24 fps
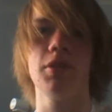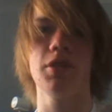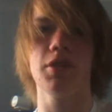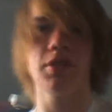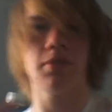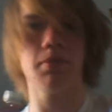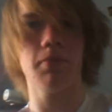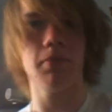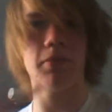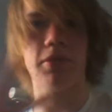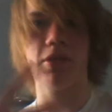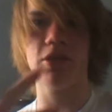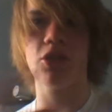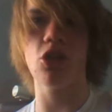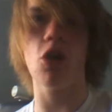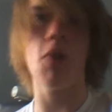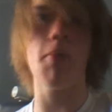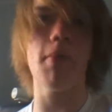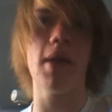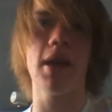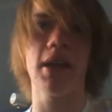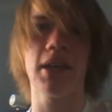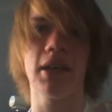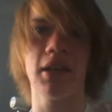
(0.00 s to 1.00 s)
Just
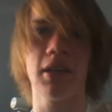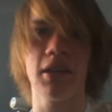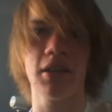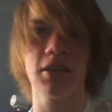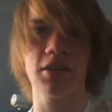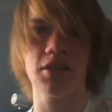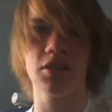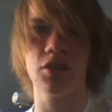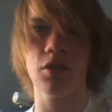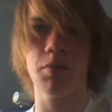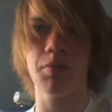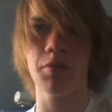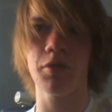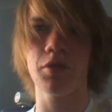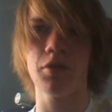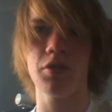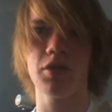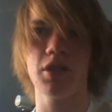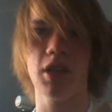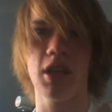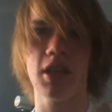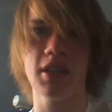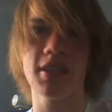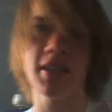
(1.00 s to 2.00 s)
stop making it, stop
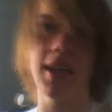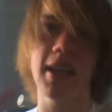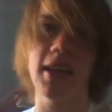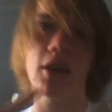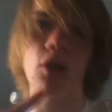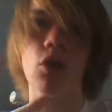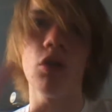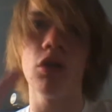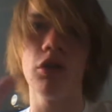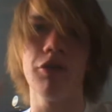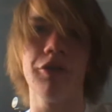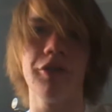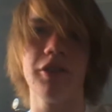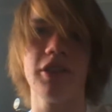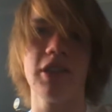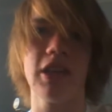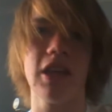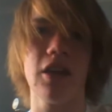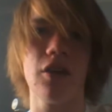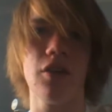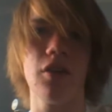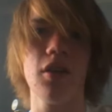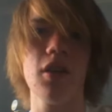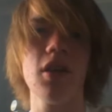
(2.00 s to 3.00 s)
producing it, take all of it
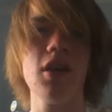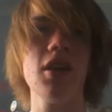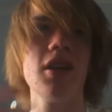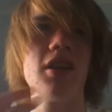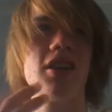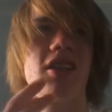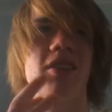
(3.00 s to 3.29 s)
down.